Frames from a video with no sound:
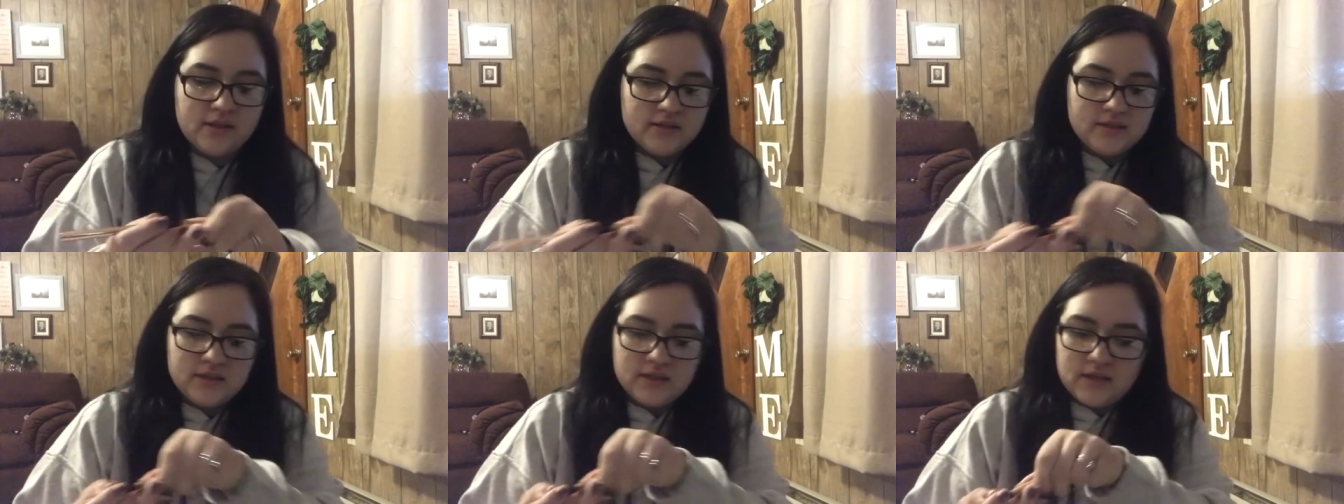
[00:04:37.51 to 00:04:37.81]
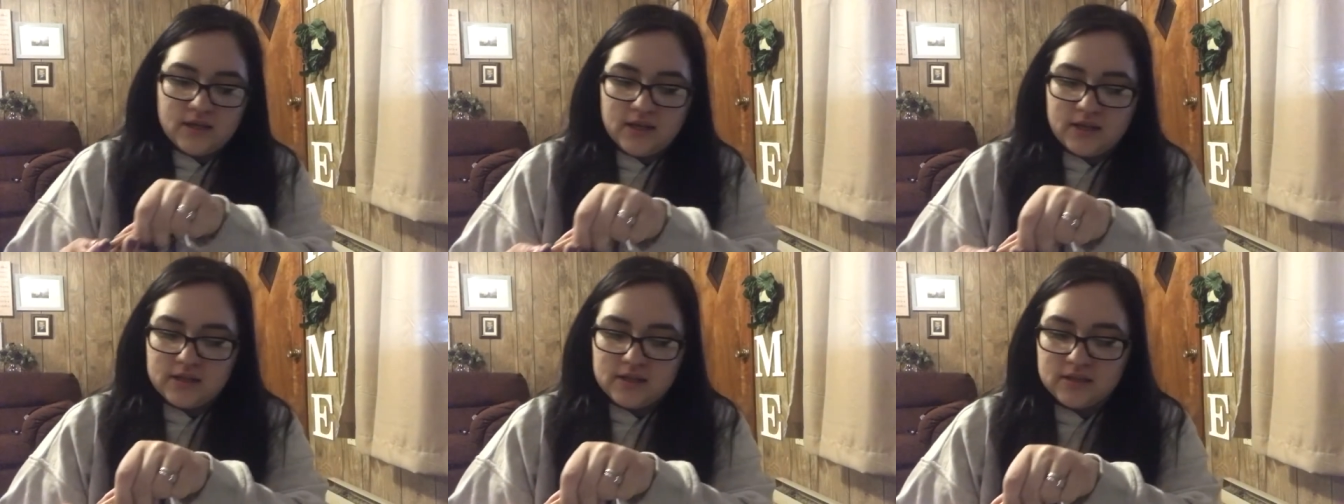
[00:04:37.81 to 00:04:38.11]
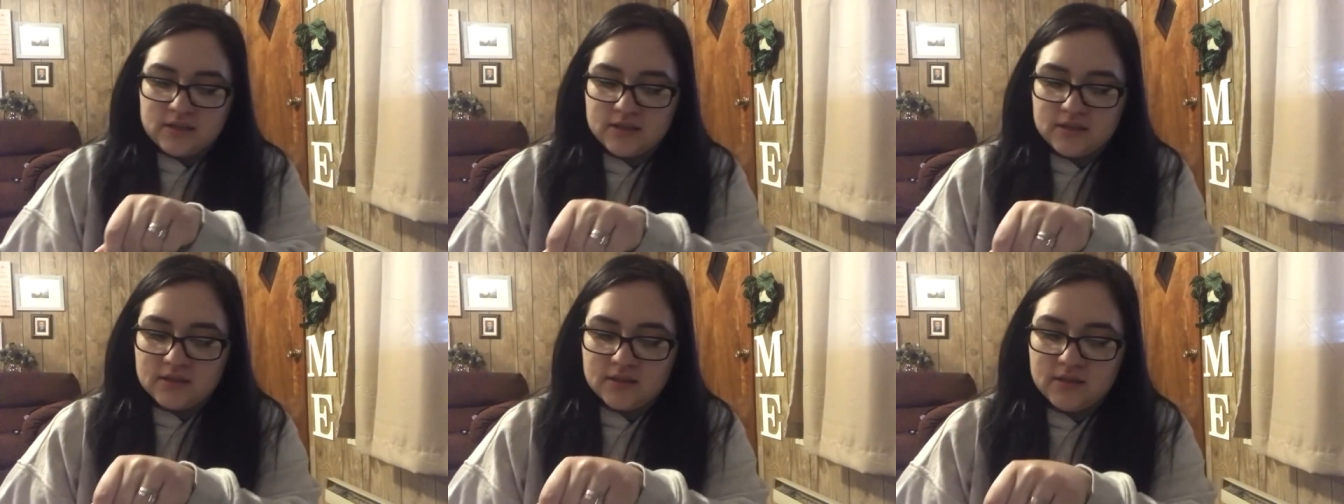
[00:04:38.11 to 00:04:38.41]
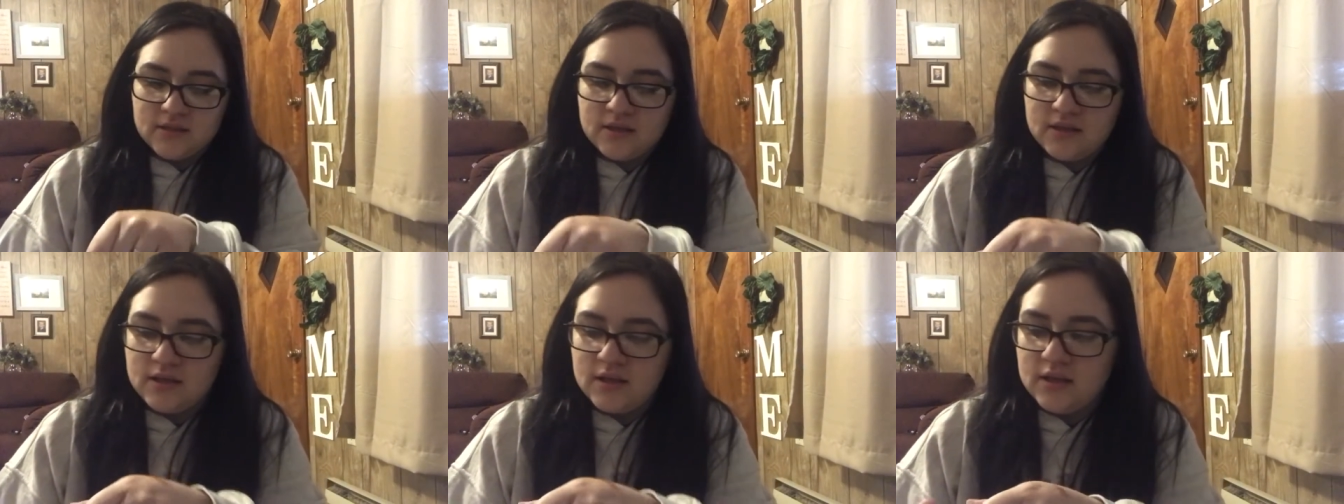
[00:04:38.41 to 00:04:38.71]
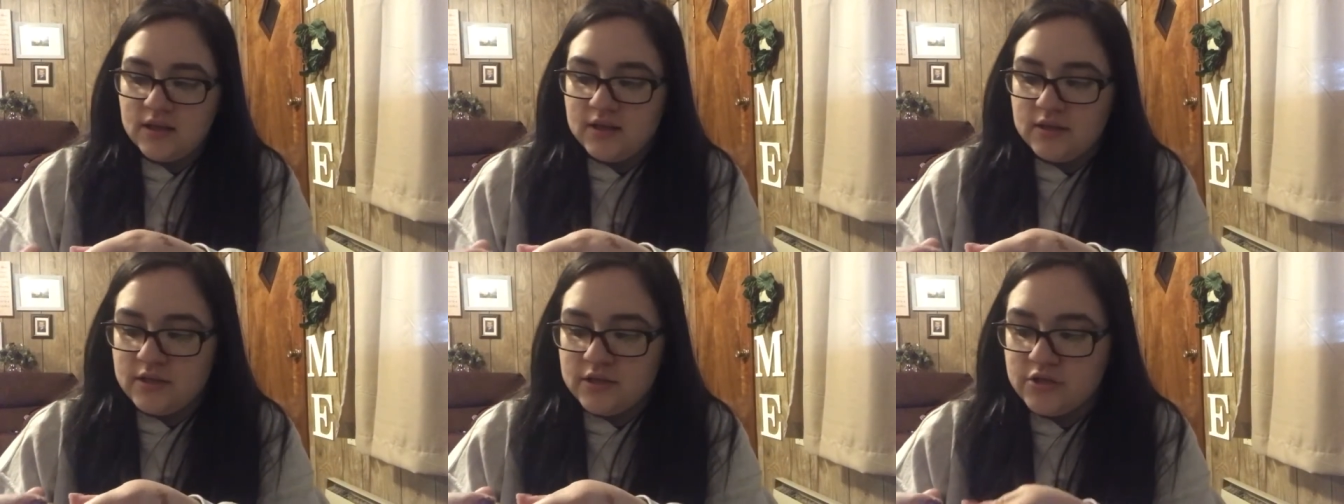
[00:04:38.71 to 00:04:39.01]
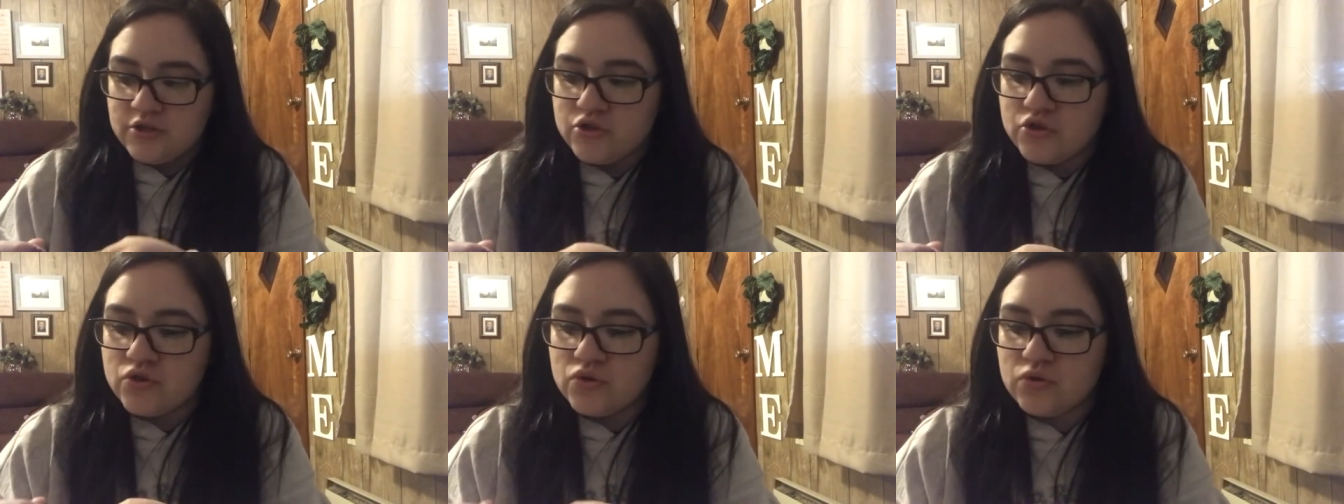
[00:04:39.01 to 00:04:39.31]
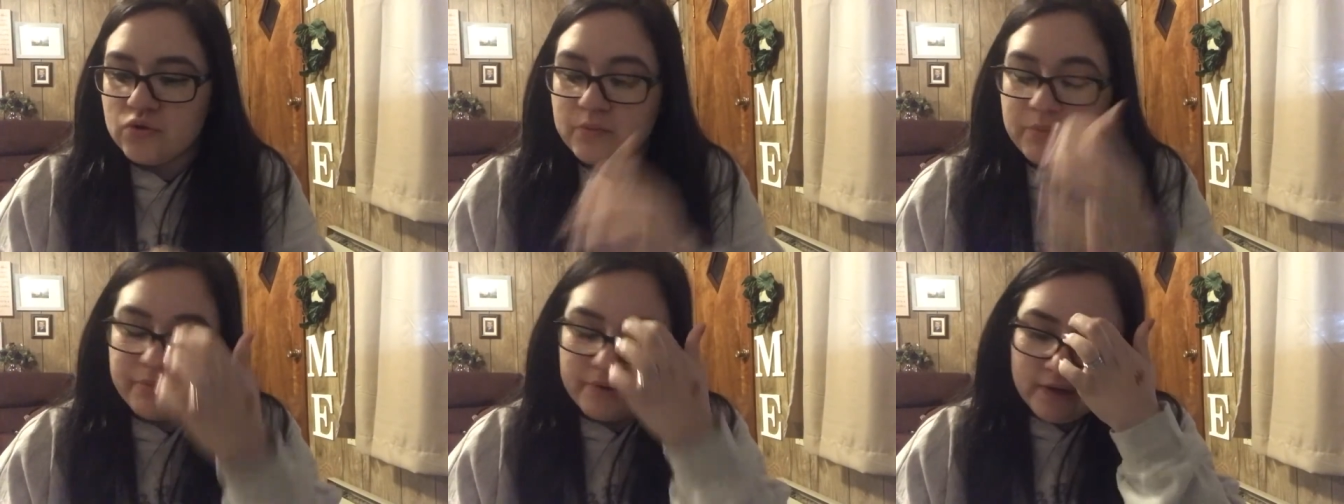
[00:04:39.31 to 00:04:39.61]
It's a nice
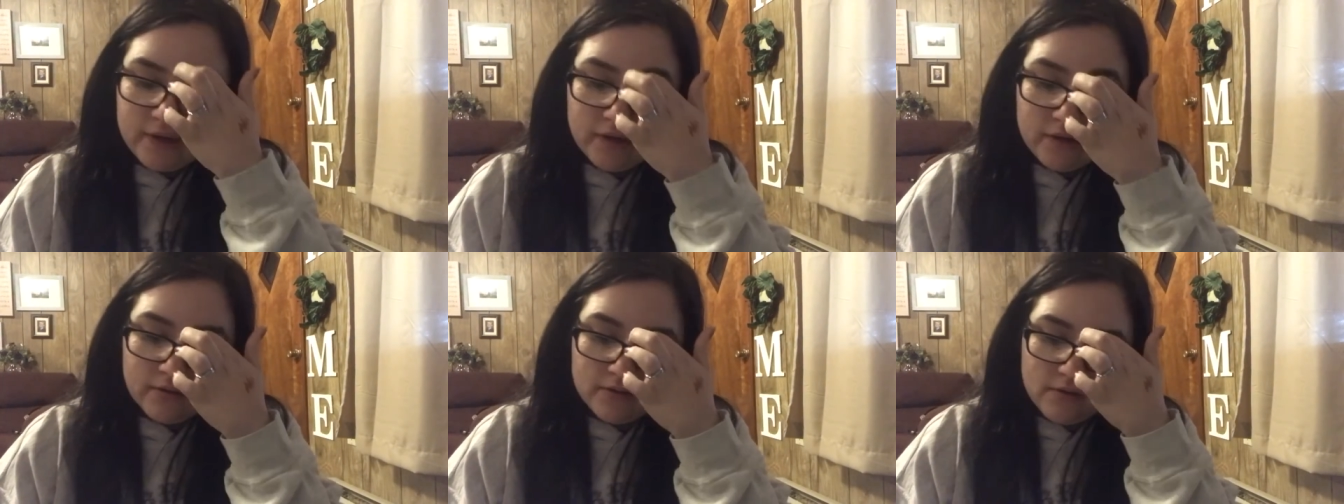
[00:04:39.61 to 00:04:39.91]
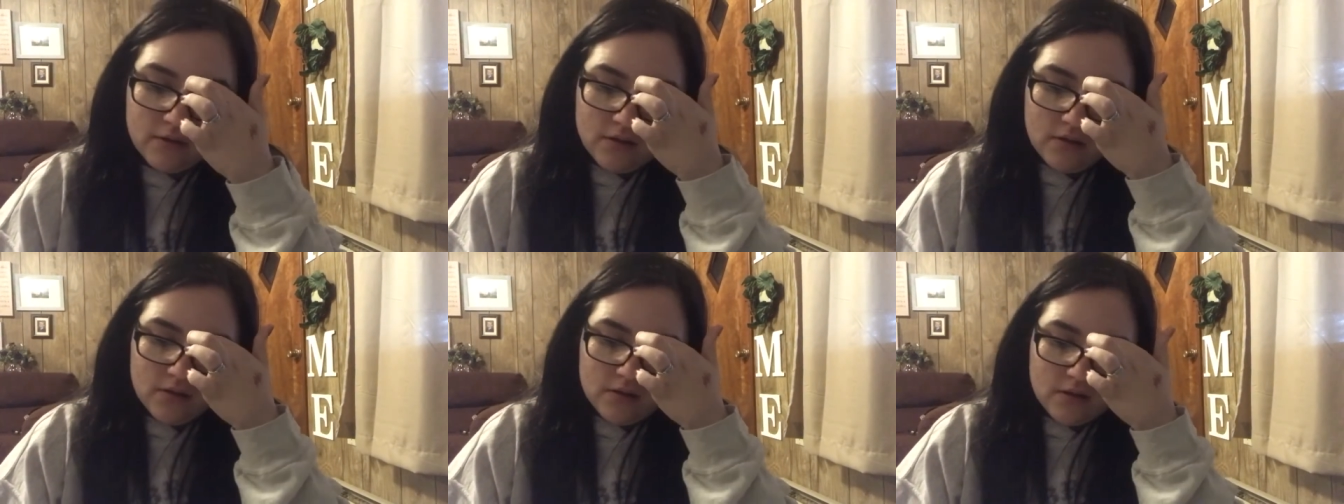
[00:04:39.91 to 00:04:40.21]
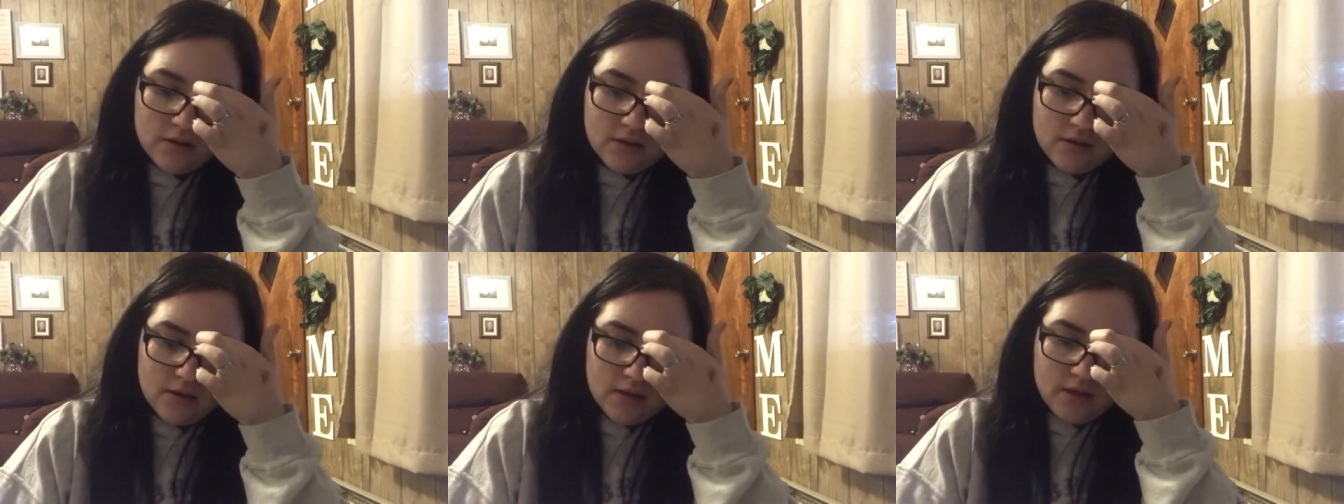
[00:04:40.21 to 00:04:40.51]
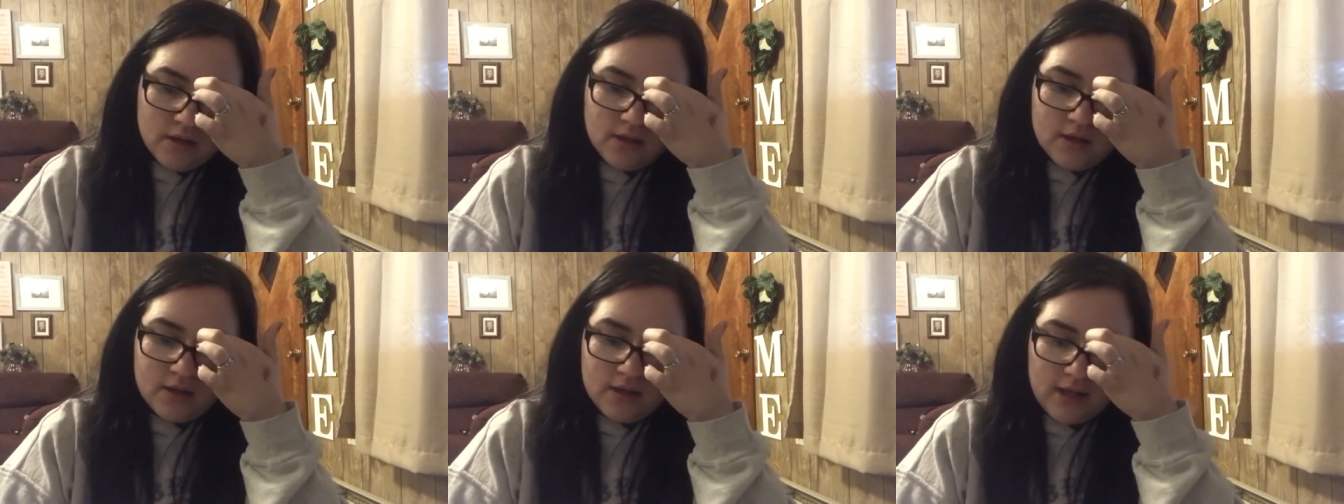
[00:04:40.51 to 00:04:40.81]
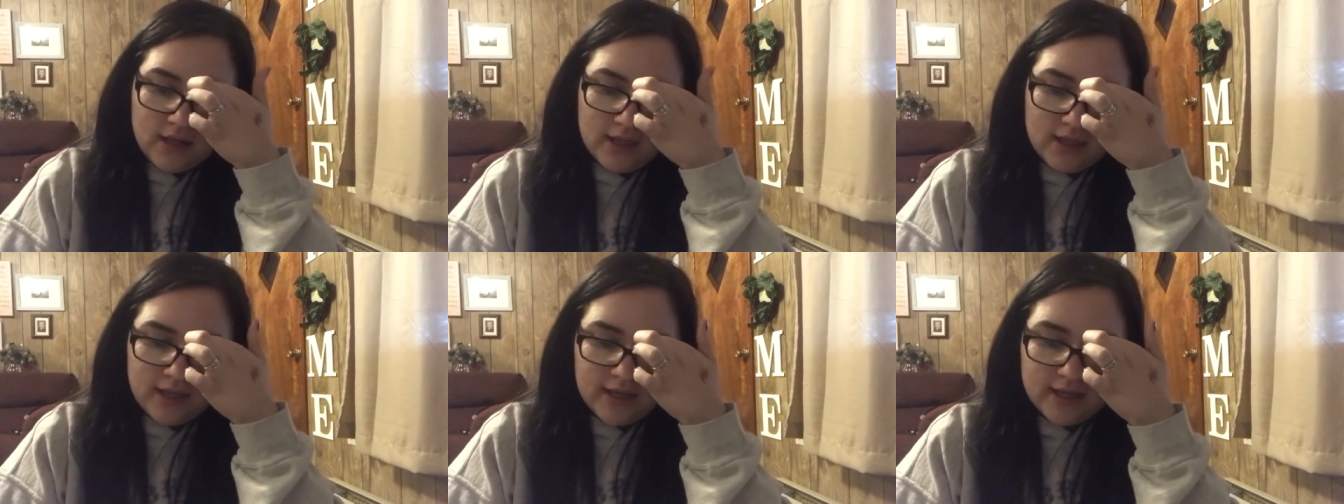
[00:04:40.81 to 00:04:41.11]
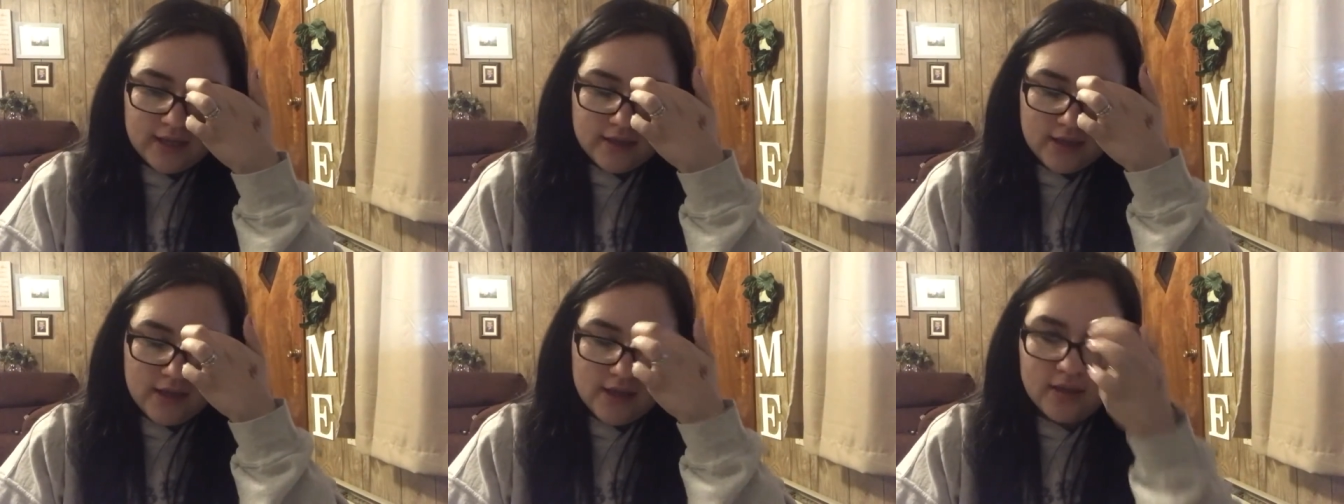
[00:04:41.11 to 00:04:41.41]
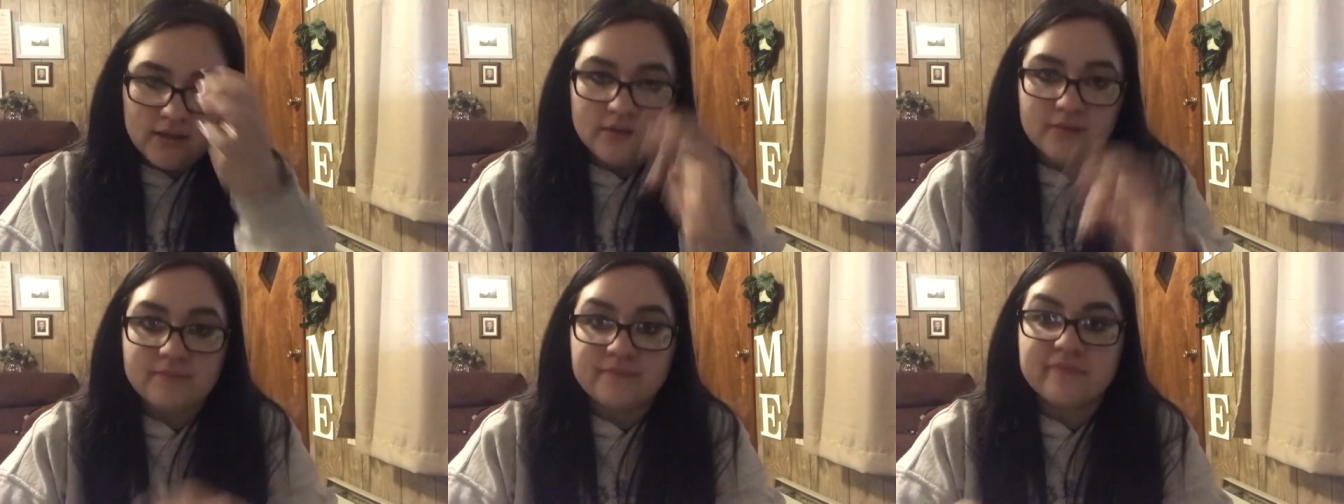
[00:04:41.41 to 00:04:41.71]
nude brown. like that.